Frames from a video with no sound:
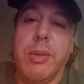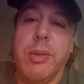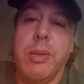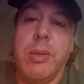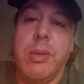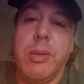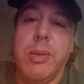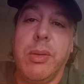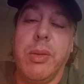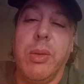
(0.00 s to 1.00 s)
or
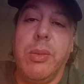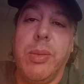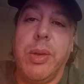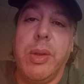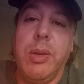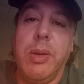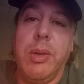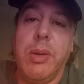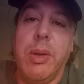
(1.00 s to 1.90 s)
groups and